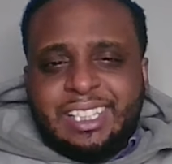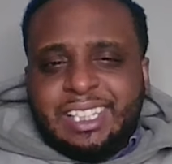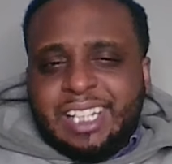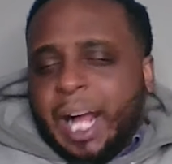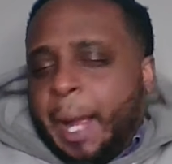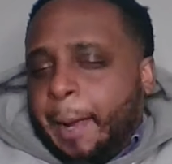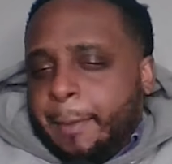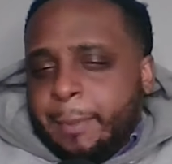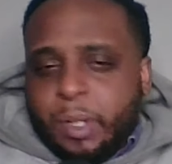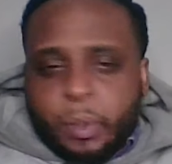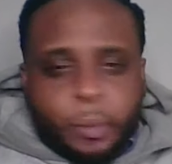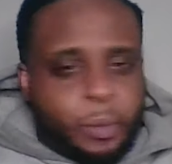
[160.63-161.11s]

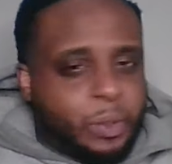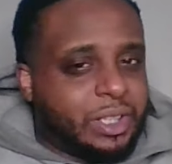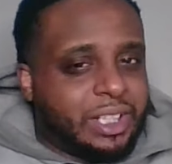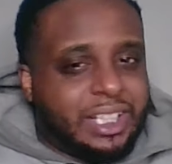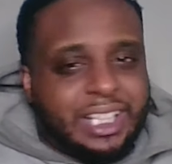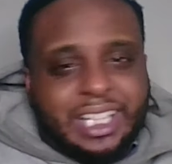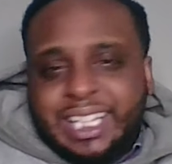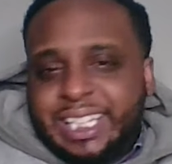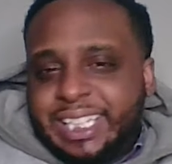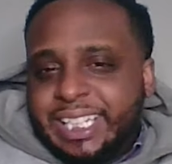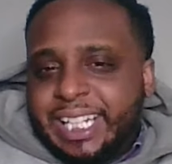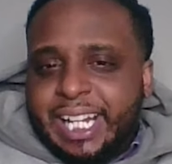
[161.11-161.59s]
I mean, we're
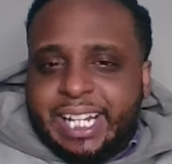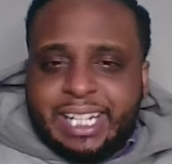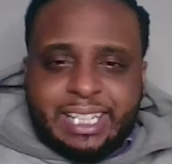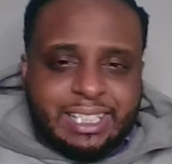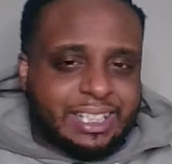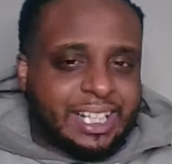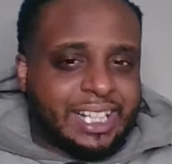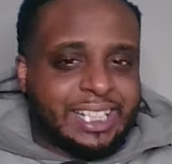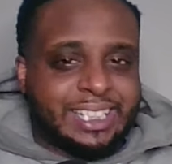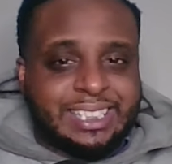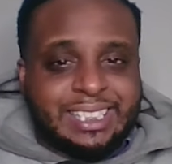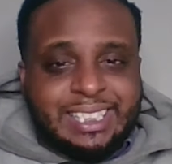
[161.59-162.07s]
looking at it
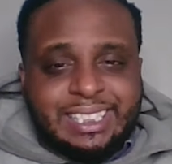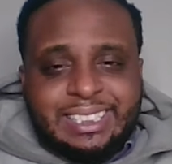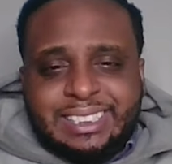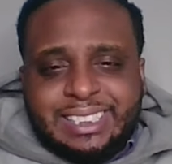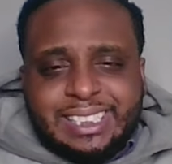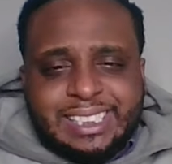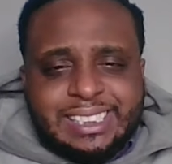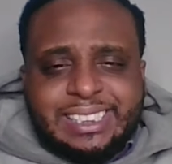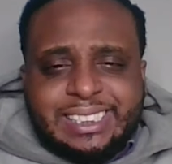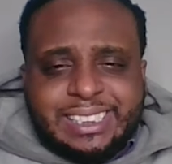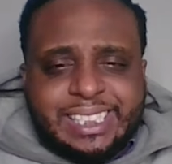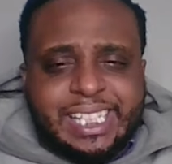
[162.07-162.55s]
like, could
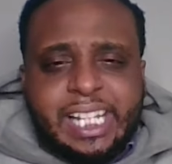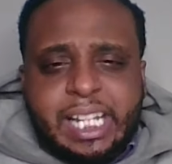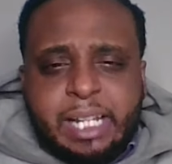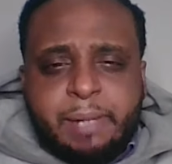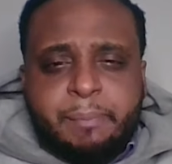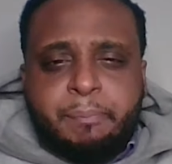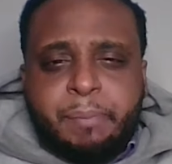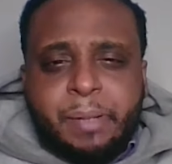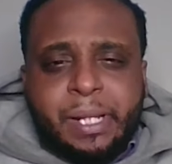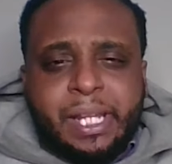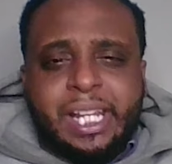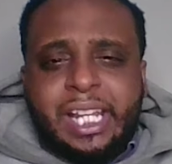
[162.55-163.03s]
this team
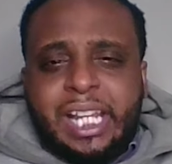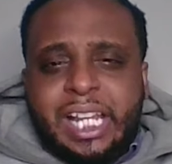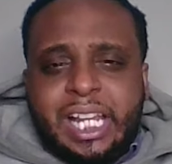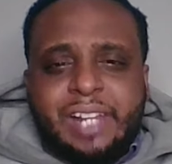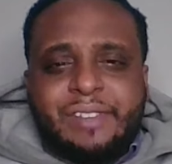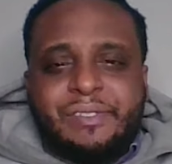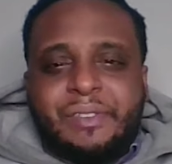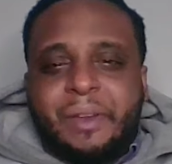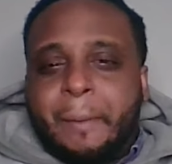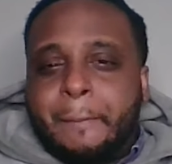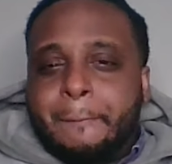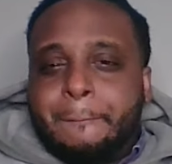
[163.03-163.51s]
be
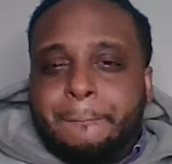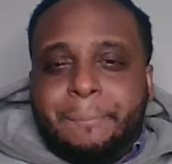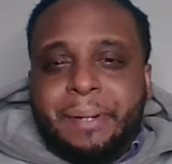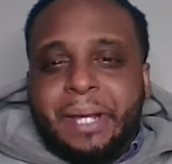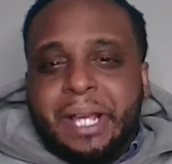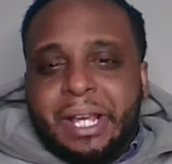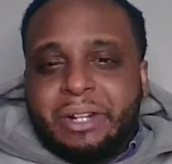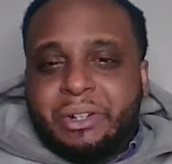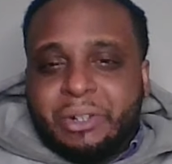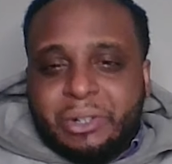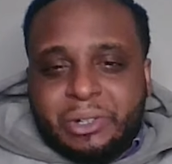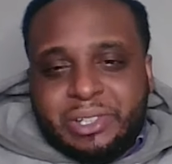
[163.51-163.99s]
even
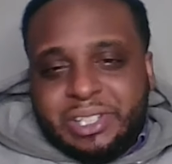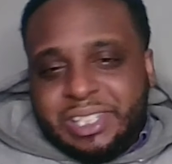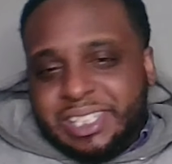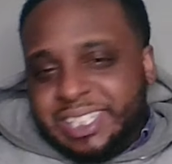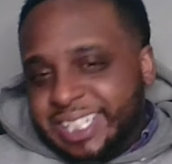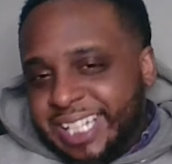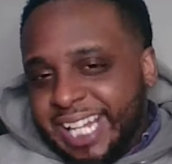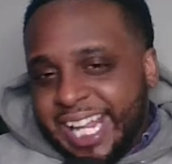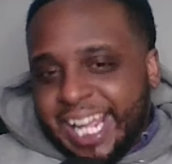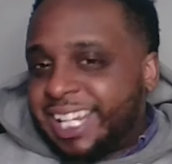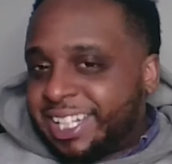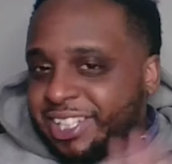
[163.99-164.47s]
better
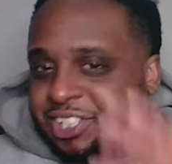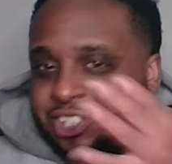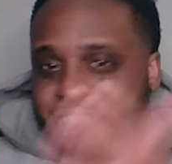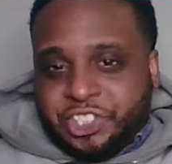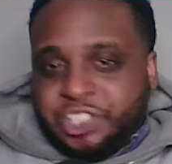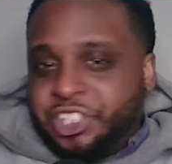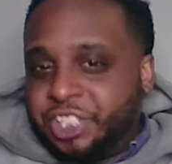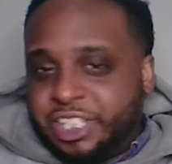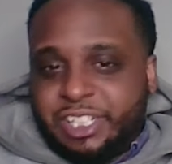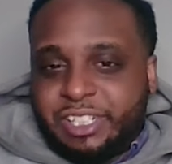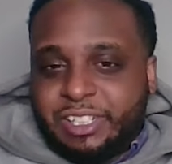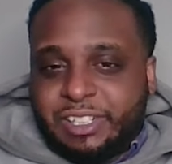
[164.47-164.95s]
next
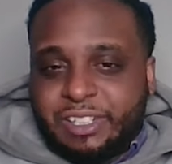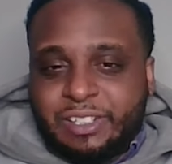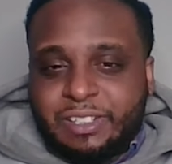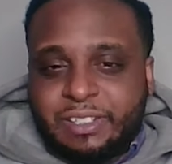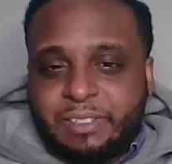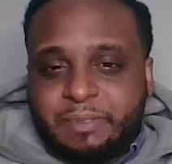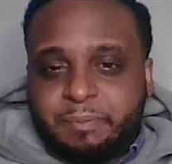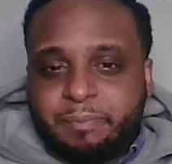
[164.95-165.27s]
year?